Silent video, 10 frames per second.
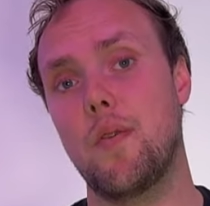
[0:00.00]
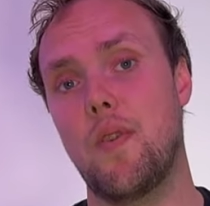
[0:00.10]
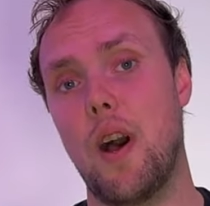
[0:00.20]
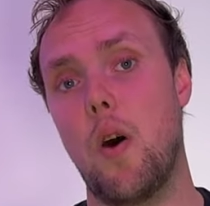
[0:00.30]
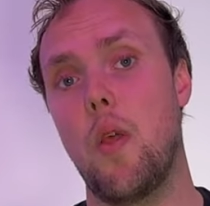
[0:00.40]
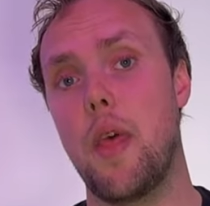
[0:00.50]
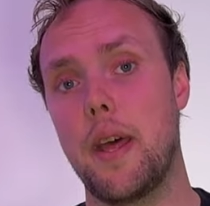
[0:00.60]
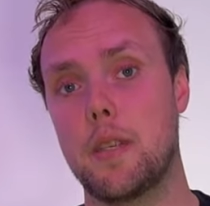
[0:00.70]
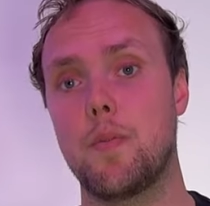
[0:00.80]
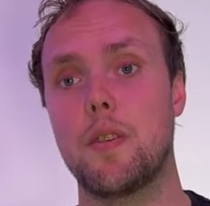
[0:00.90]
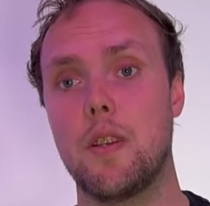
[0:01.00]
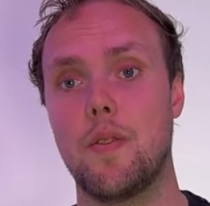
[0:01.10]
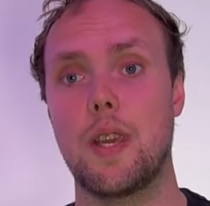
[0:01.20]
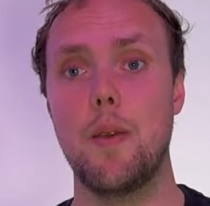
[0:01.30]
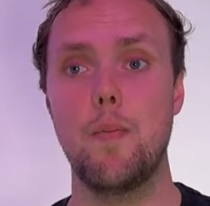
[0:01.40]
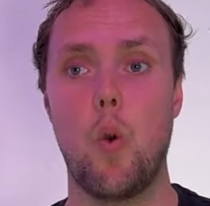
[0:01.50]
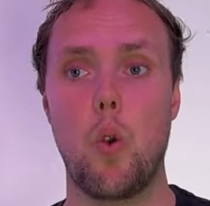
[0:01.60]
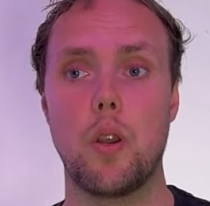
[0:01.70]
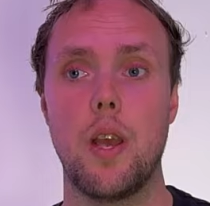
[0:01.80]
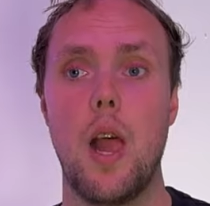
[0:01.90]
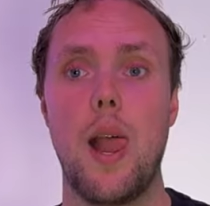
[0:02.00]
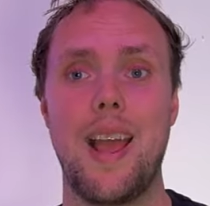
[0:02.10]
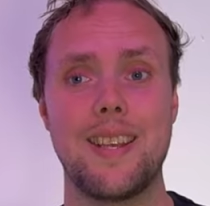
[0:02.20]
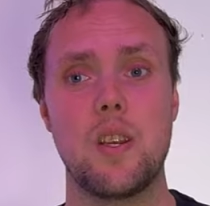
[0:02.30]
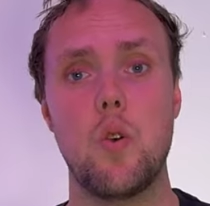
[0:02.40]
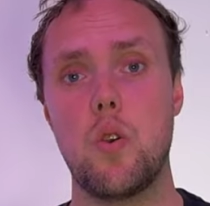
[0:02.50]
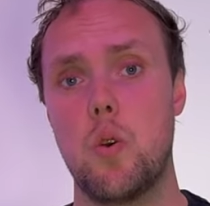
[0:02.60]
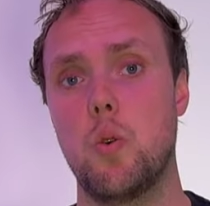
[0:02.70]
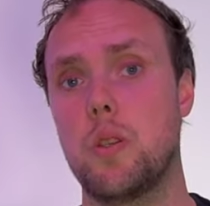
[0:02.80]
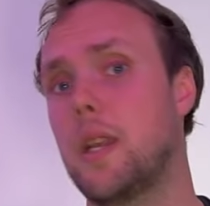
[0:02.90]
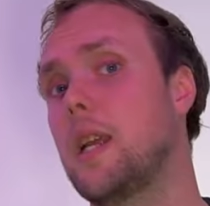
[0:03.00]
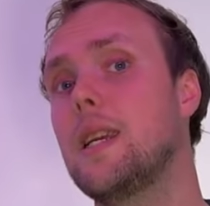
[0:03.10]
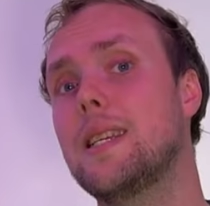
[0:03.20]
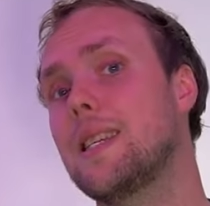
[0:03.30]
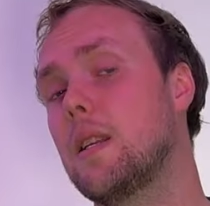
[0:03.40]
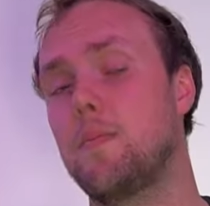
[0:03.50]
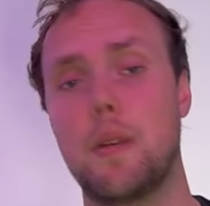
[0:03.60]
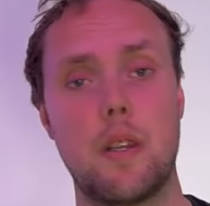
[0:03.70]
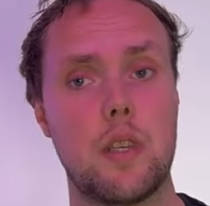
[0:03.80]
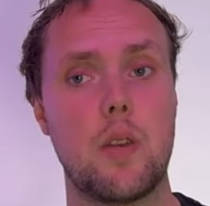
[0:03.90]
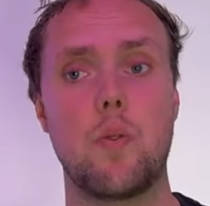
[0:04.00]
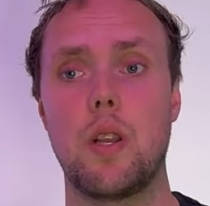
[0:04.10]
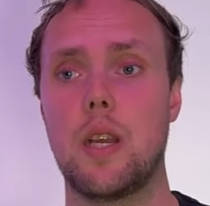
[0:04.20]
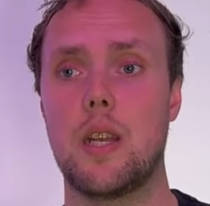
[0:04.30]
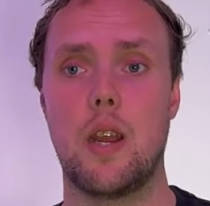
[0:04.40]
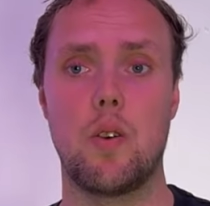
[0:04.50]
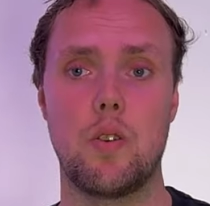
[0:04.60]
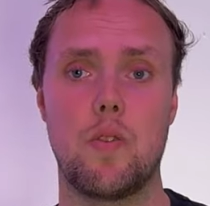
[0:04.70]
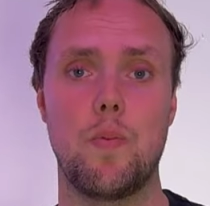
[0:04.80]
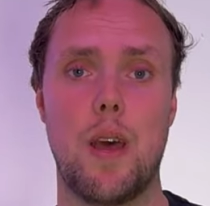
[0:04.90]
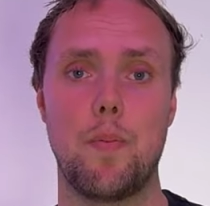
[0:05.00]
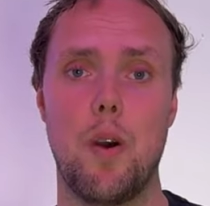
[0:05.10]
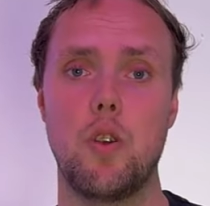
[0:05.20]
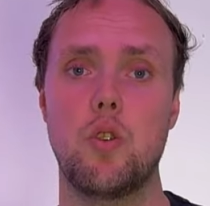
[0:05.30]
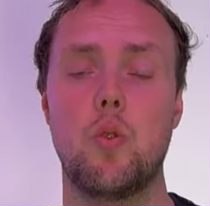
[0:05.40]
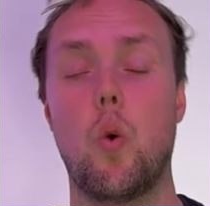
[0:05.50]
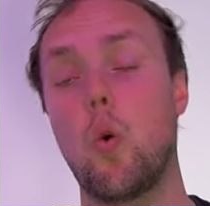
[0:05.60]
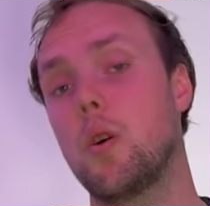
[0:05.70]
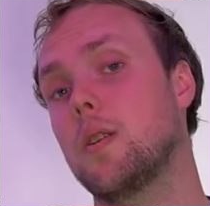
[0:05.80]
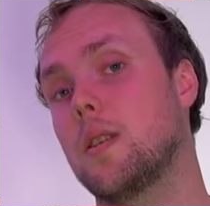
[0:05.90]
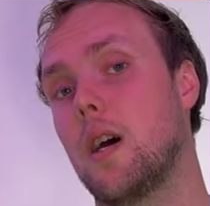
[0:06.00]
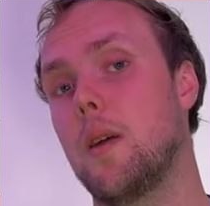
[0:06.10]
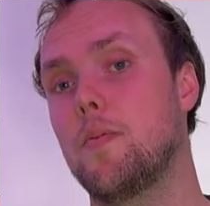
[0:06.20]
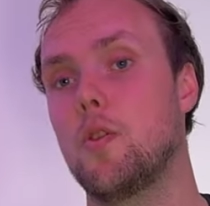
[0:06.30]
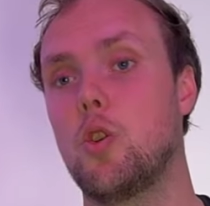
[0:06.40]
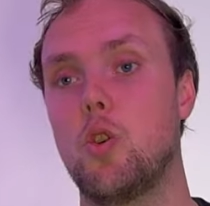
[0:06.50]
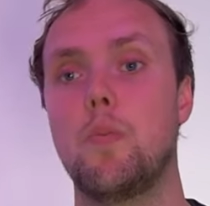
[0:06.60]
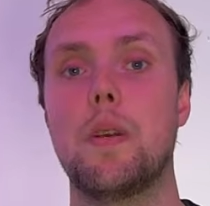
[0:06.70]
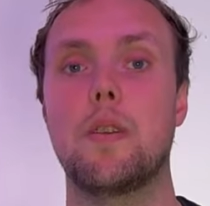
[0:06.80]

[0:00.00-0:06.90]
file and that specific import, Xcode knows that any sendability related errors from that module or its types should be